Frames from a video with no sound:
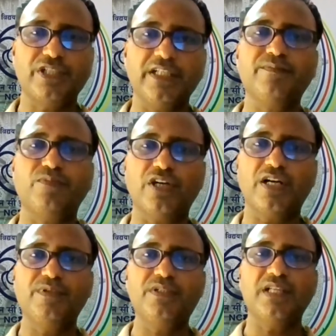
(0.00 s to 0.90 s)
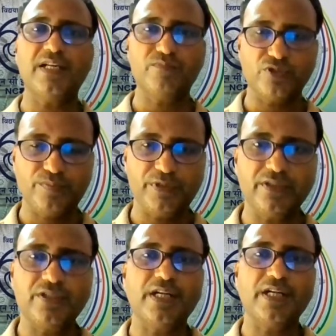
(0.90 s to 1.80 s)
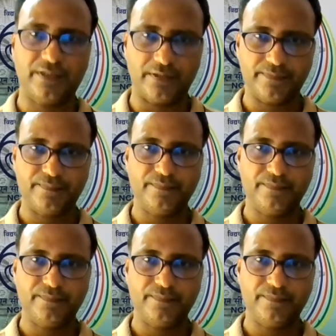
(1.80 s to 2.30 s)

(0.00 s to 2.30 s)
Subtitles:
training program, that must be interaction.